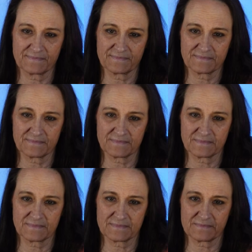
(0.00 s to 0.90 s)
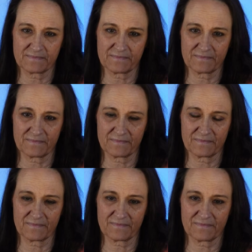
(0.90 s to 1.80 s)

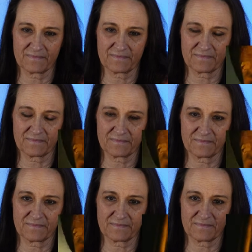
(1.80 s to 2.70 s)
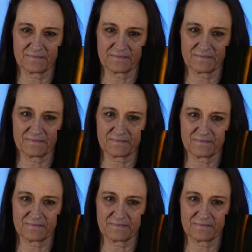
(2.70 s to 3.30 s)
(silent)